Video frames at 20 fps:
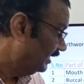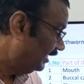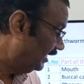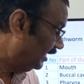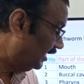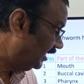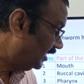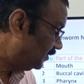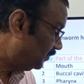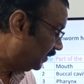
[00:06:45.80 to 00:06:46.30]

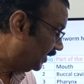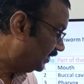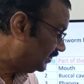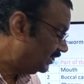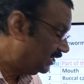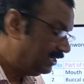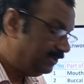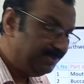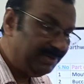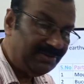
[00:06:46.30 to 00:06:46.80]
it is
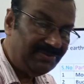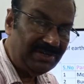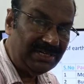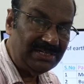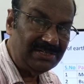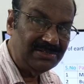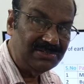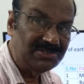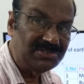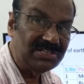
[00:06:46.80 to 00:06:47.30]
present
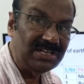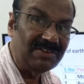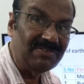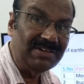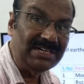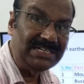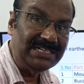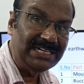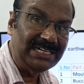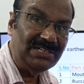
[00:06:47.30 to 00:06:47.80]
between
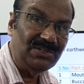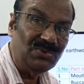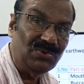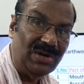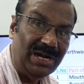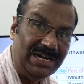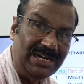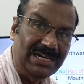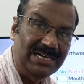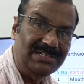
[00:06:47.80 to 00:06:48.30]
78 to
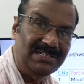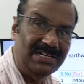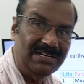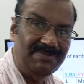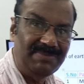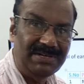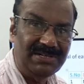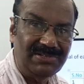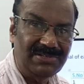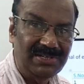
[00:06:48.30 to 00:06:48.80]
100
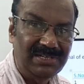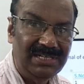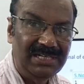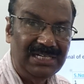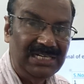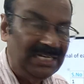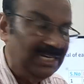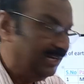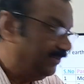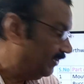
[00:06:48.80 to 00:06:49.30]
segments.
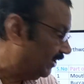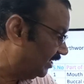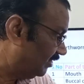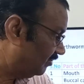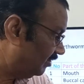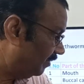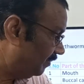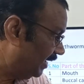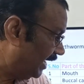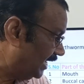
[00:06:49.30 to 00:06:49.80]
If
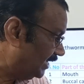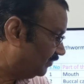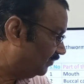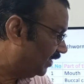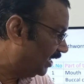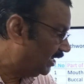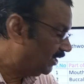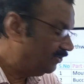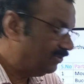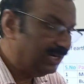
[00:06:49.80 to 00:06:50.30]
earthworm has
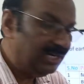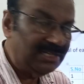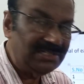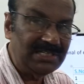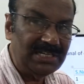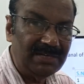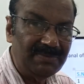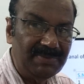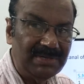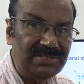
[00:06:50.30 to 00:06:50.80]
120
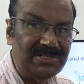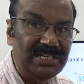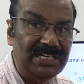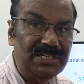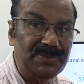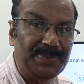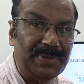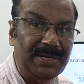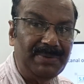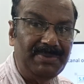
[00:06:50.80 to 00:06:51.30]
segments, it
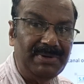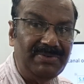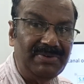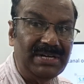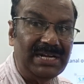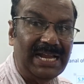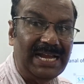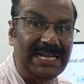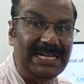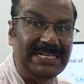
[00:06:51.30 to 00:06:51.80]
is present
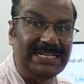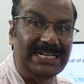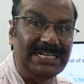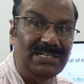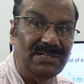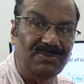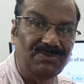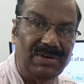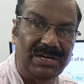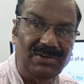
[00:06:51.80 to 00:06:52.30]
between
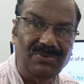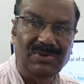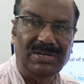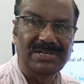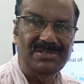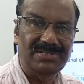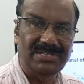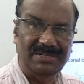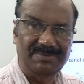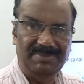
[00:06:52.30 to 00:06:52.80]
98 to
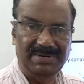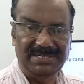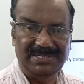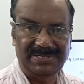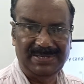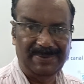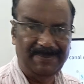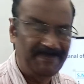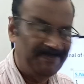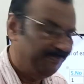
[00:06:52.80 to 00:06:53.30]
120 segments.